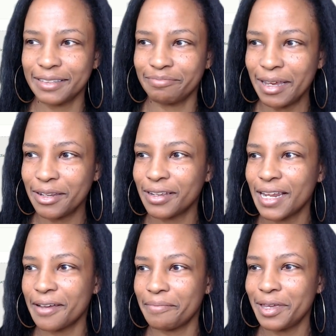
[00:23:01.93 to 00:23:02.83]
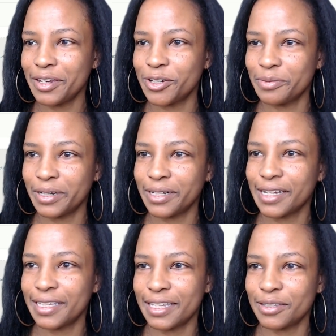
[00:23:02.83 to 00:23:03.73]
may look like a picture, but look
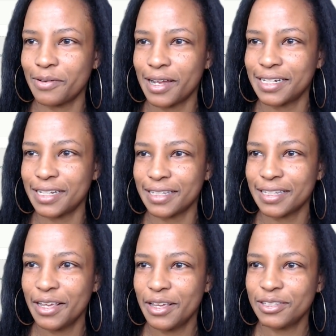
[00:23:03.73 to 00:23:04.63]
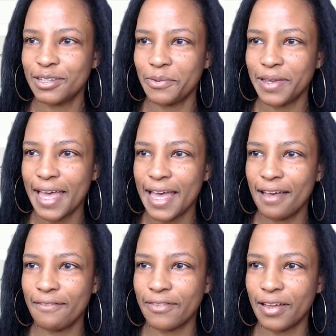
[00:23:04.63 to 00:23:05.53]
at this, watch this. So we
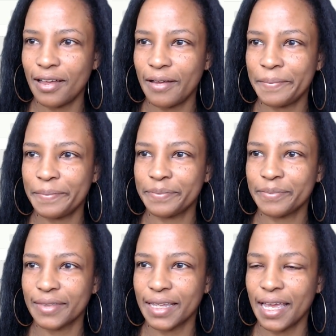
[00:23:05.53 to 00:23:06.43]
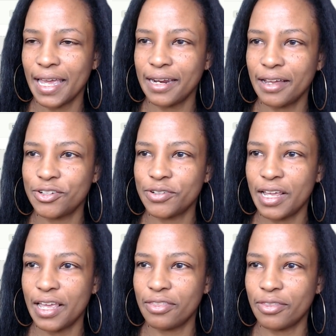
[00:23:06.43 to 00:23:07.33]
have
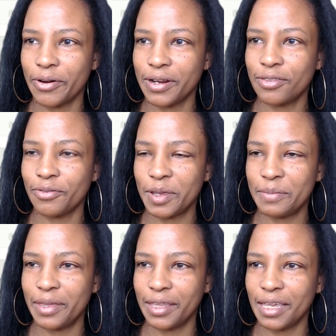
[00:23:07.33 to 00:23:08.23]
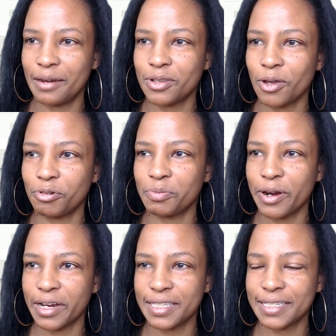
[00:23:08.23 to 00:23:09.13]
833 million total
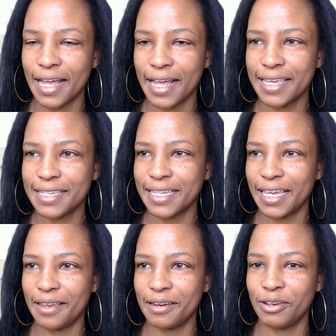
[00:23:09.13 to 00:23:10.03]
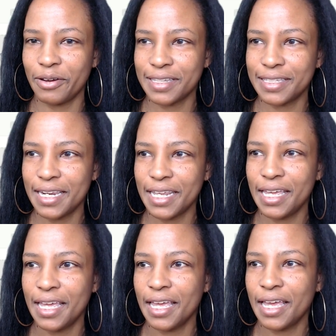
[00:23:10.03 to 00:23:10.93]
market size in New York
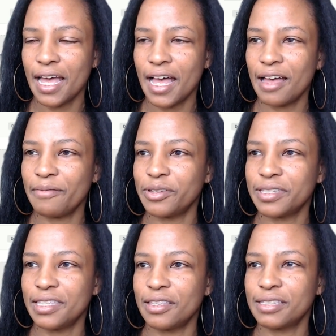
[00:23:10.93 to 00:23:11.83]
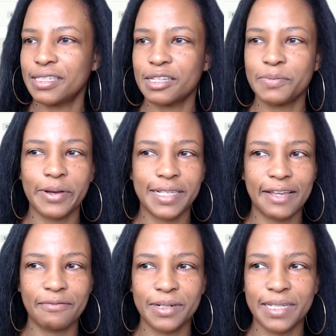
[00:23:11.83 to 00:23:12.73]
City. You can see the
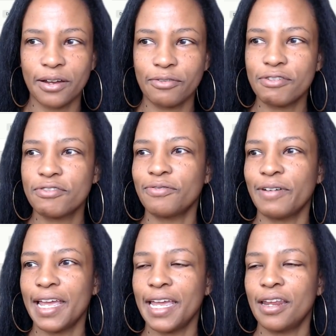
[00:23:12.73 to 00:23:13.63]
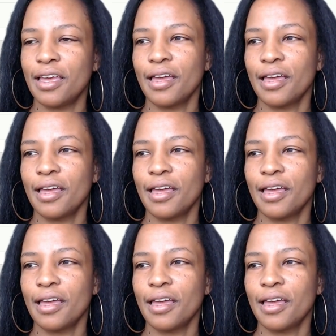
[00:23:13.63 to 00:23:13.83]
6.7% growth rate.